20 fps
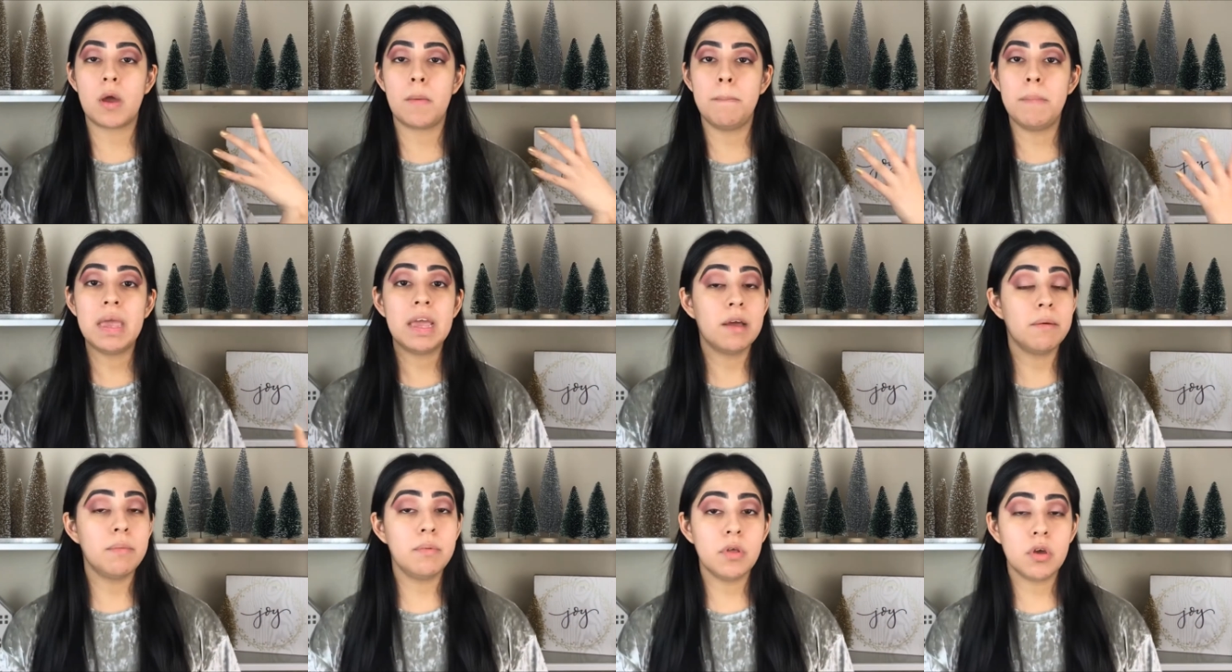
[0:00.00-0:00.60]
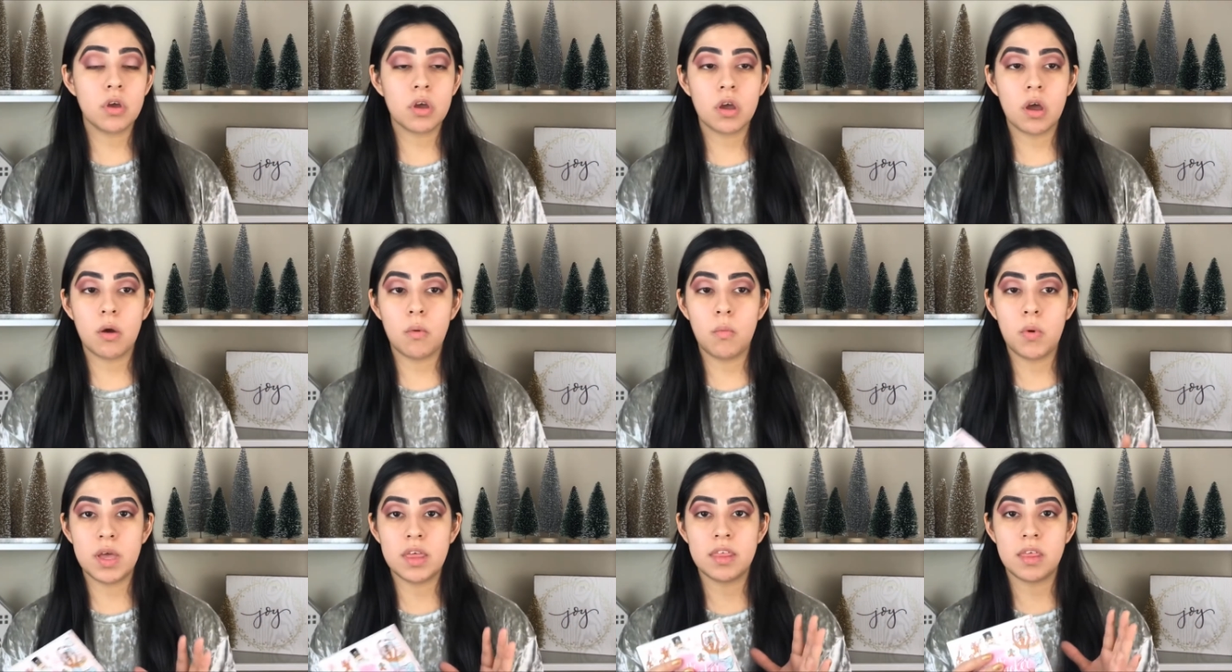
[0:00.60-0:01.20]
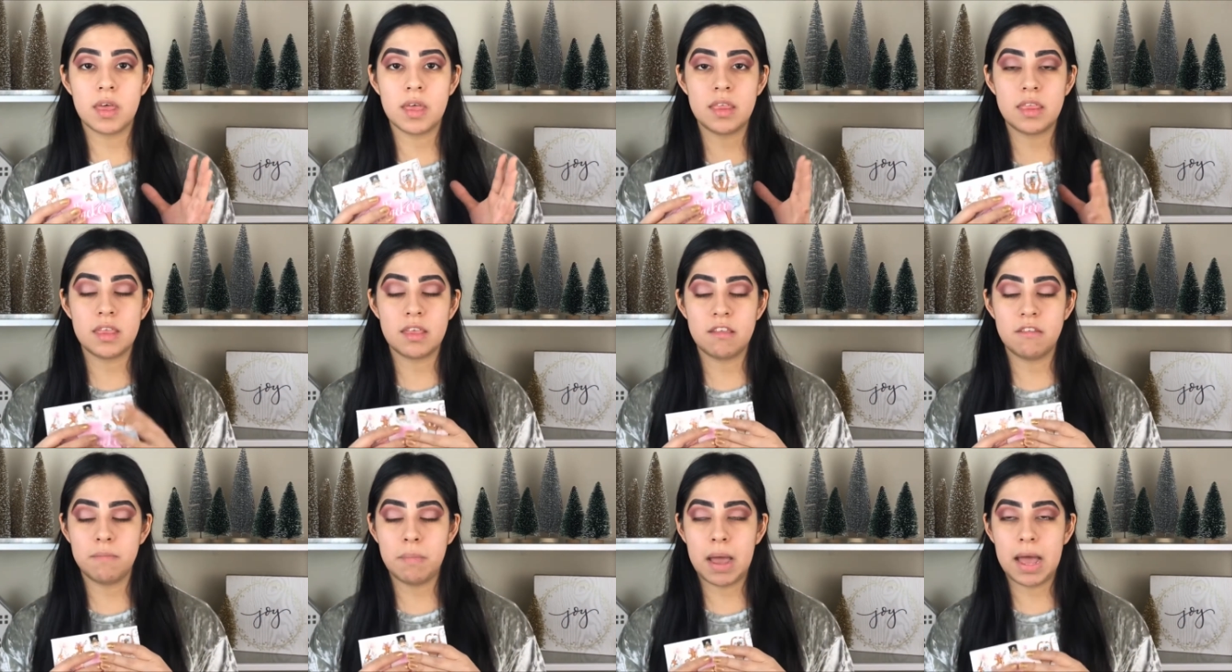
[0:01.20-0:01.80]
makeup look with
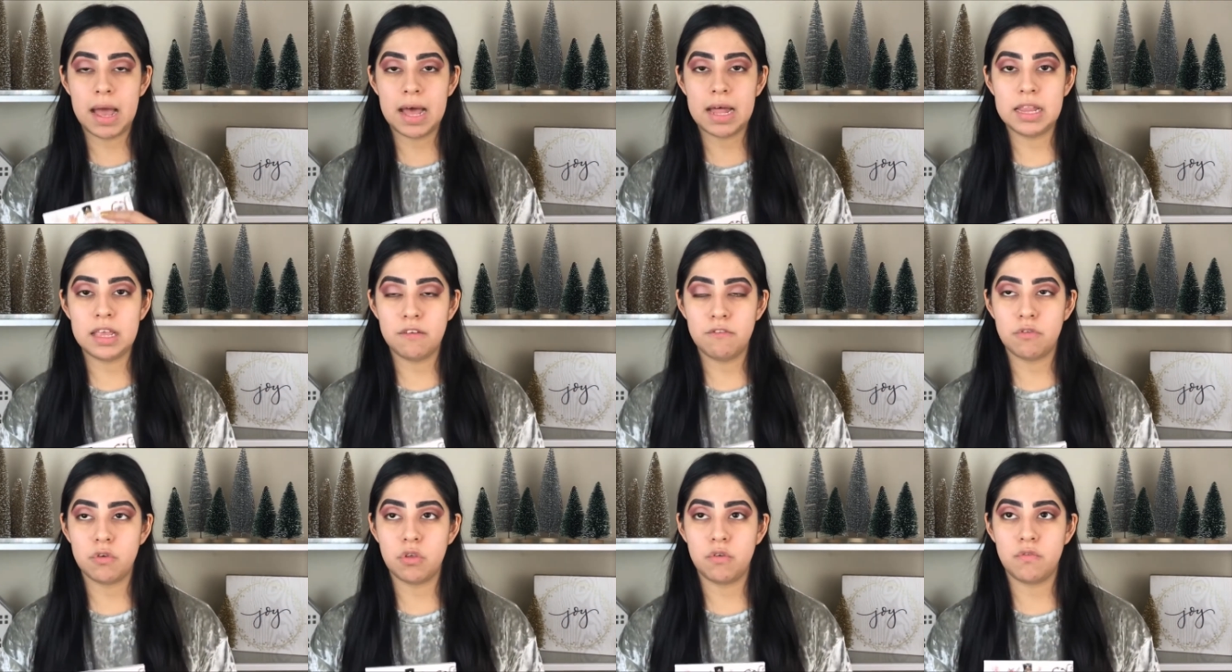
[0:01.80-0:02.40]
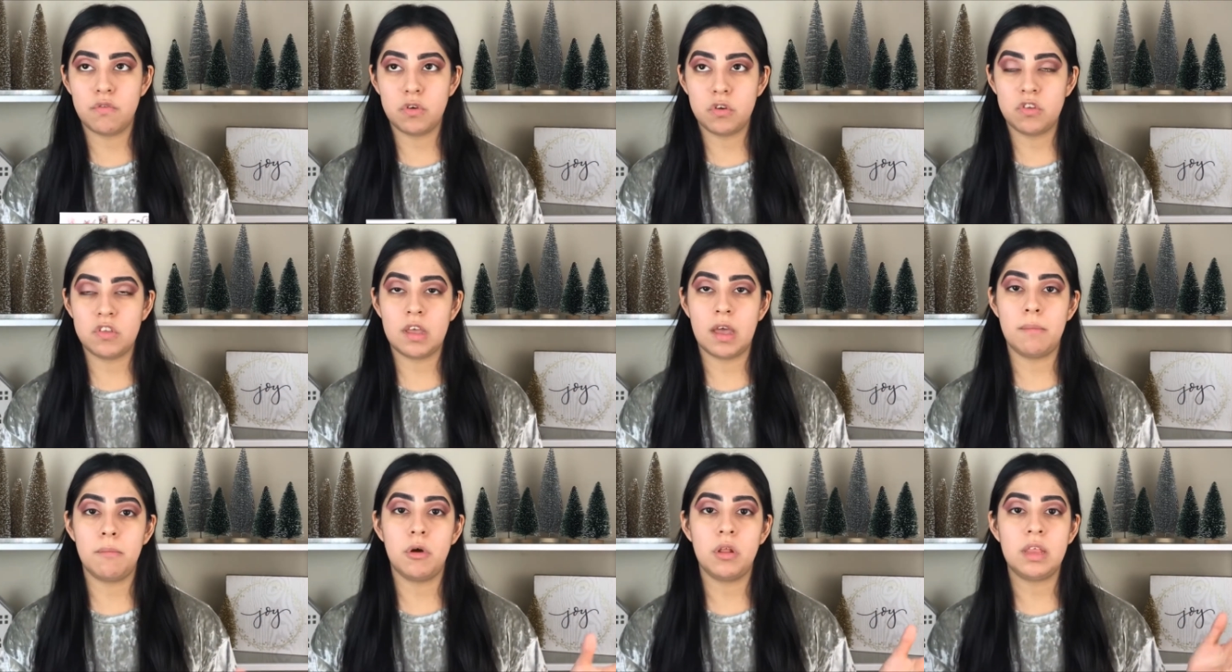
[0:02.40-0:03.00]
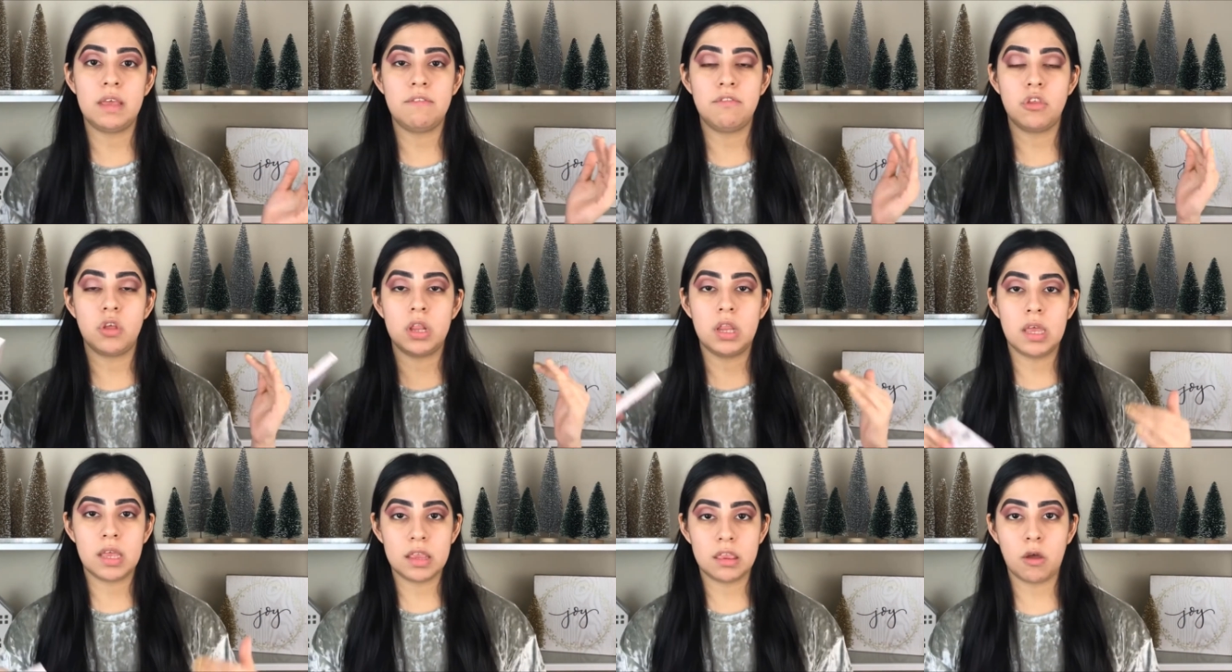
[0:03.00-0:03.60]
this palette for the first time. I'll leave the
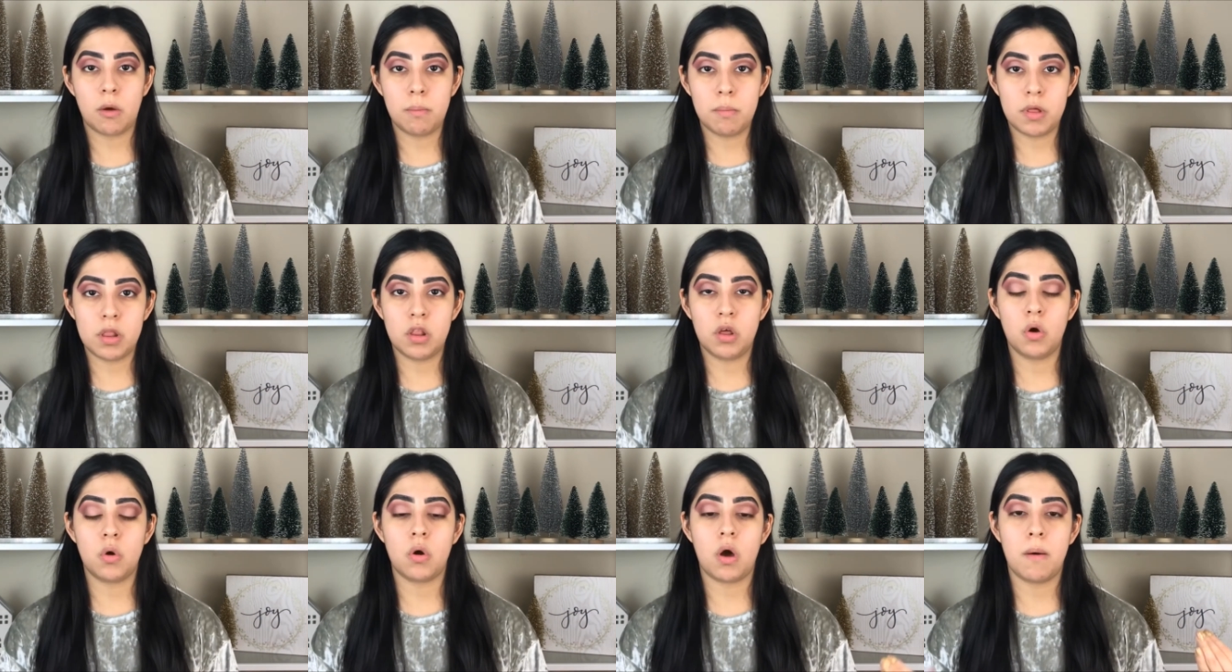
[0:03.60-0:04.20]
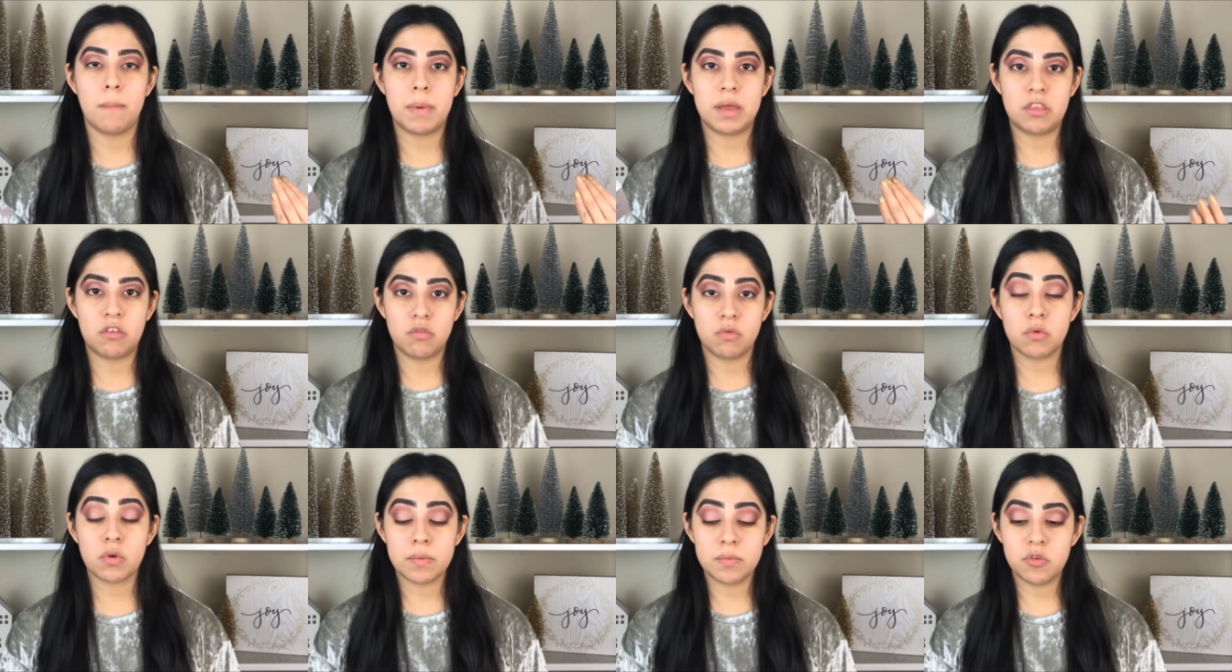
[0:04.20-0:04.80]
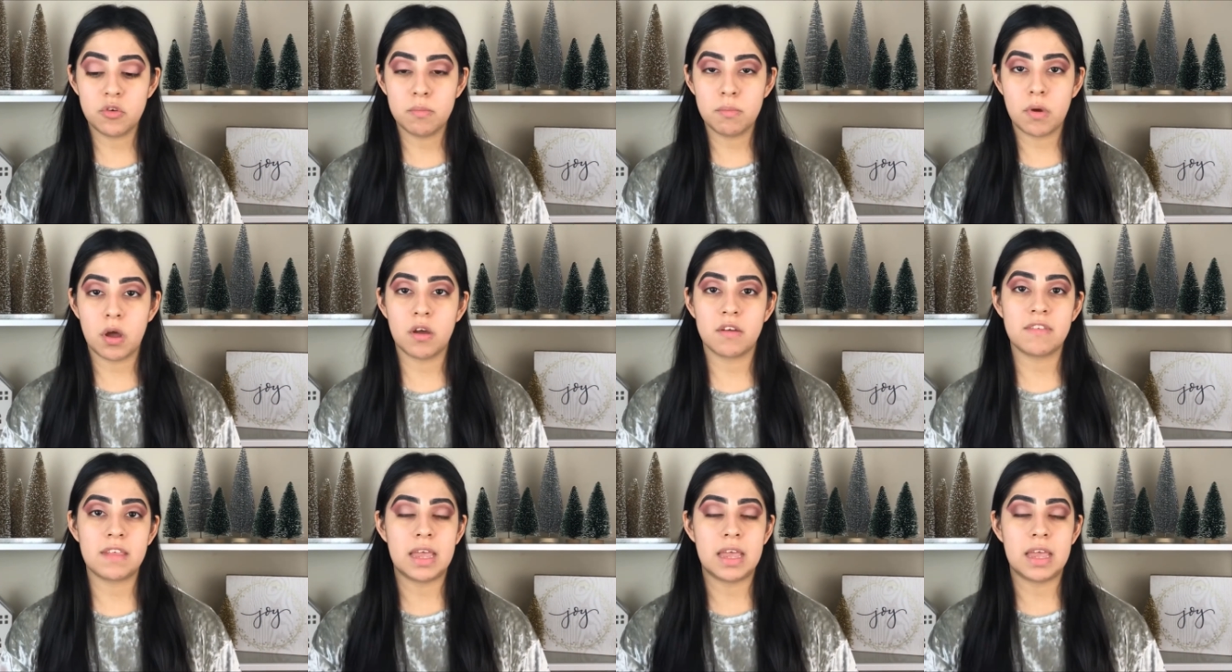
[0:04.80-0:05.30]
link down below on my description box.